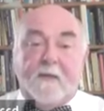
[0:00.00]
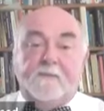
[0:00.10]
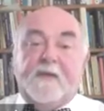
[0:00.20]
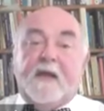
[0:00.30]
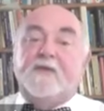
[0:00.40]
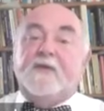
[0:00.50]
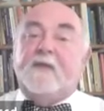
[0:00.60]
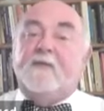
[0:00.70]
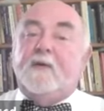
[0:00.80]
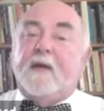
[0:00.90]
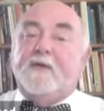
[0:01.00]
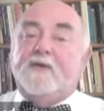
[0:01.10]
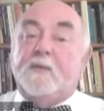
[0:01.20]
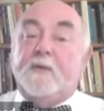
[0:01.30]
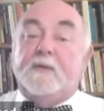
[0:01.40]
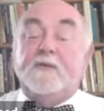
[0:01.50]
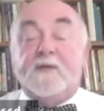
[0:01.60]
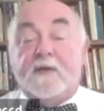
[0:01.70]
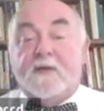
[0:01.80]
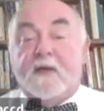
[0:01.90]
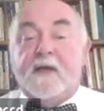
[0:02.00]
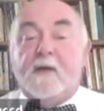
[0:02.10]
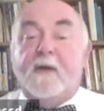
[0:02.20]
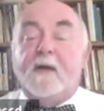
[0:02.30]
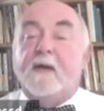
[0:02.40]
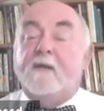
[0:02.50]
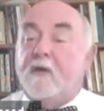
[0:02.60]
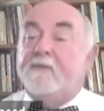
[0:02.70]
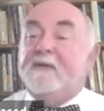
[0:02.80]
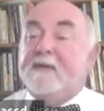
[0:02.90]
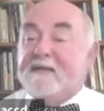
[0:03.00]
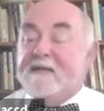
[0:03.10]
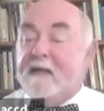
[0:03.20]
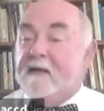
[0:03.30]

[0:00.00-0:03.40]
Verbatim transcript: not just having your eyes open. As hearing involves listening,